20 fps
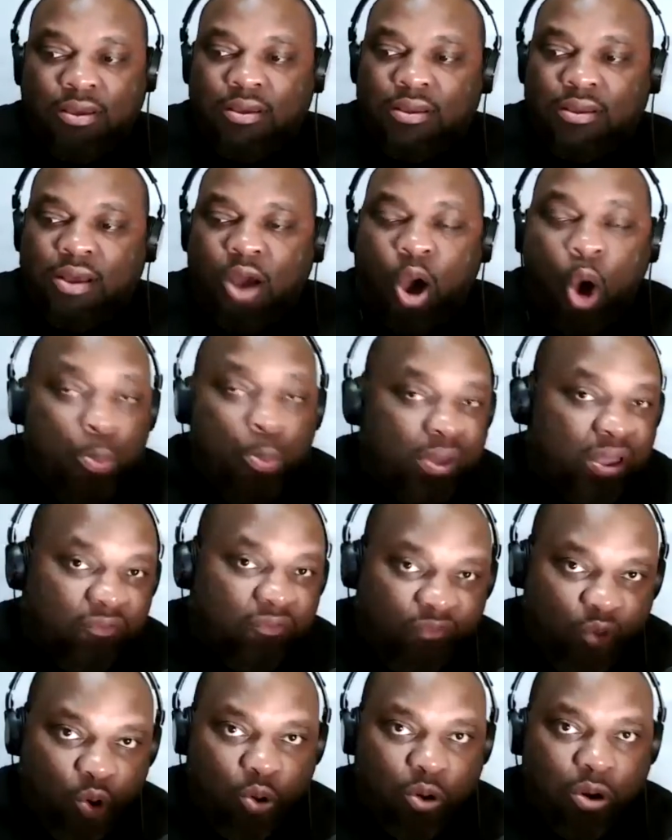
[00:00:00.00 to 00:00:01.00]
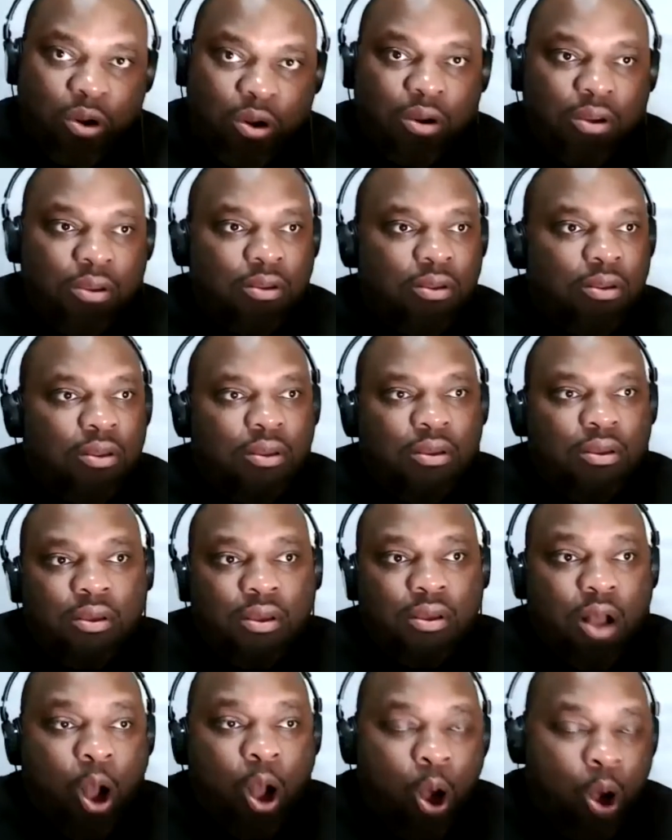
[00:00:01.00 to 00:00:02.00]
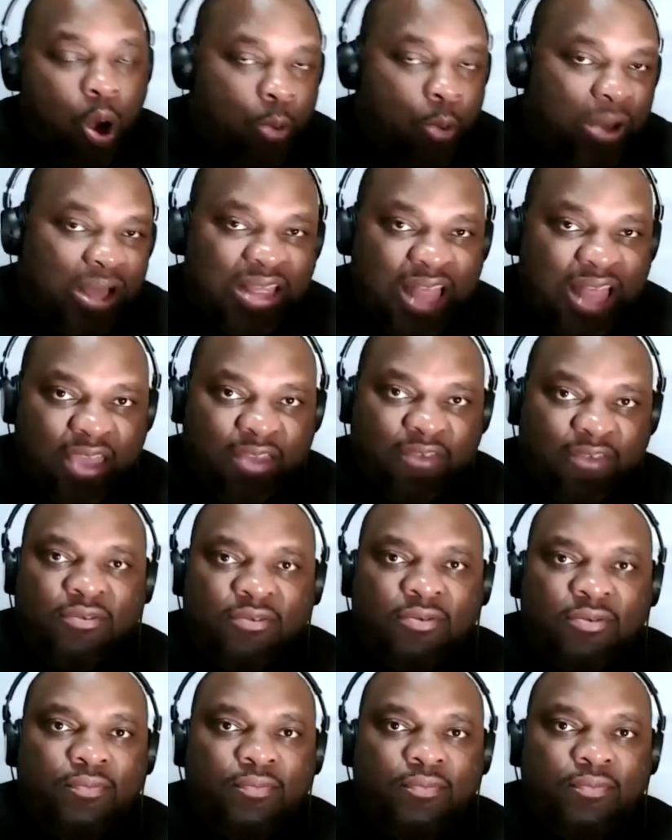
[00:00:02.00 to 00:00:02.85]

hoping for all my life.